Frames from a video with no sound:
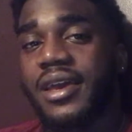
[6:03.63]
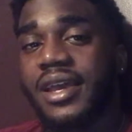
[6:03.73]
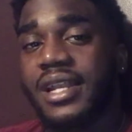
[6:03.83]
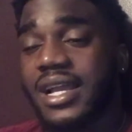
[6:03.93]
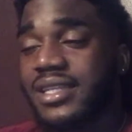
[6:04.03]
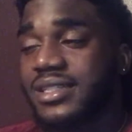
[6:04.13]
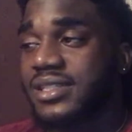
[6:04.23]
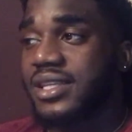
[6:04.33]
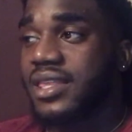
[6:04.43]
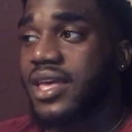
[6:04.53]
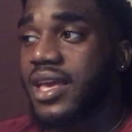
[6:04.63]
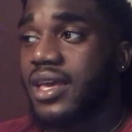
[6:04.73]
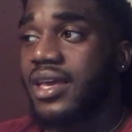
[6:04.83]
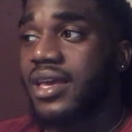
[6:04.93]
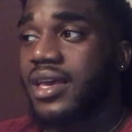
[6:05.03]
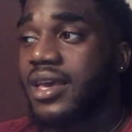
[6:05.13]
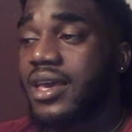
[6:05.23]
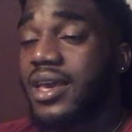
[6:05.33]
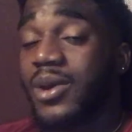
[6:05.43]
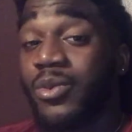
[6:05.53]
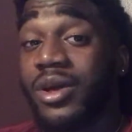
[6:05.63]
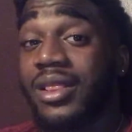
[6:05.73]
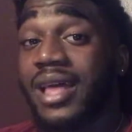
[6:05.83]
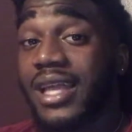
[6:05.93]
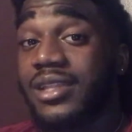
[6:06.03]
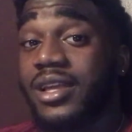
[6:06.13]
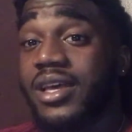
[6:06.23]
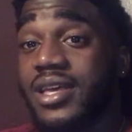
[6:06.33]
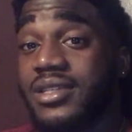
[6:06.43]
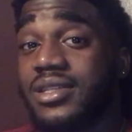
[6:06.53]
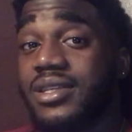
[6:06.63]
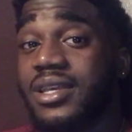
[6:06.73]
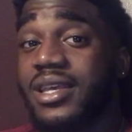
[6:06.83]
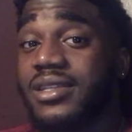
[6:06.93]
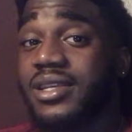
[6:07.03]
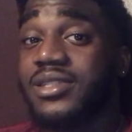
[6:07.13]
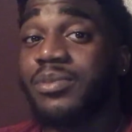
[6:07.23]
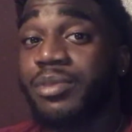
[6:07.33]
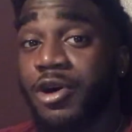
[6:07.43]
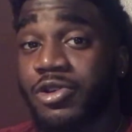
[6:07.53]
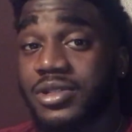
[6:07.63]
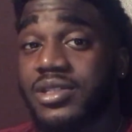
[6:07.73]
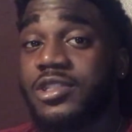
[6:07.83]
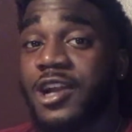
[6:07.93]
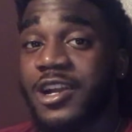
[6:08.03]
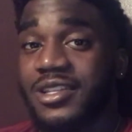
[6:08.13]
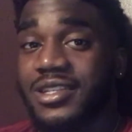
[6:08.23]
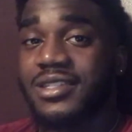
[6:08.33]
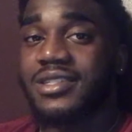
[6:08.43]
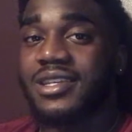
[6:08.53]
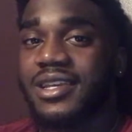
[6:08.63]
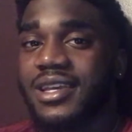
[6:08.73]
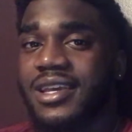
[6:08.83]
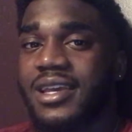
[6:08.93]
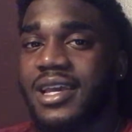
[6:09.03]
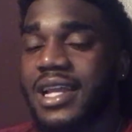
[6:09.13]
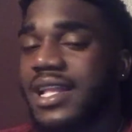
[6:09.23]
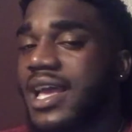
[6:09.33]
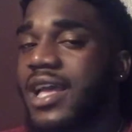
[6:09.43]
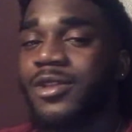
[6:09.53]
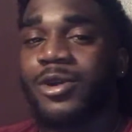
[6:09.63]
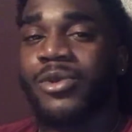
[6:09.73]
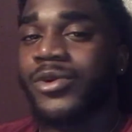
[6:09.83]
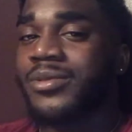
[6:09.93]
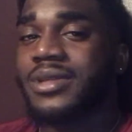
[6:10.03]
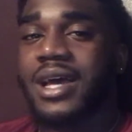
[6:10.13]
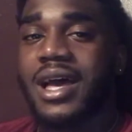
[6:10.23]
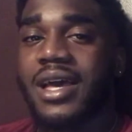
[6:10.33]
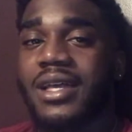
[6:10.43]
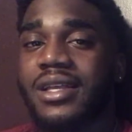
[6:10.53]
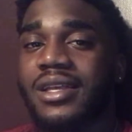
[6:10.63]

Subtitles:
And I could see that. And what light does is exposes darkness. And I had no room to hide.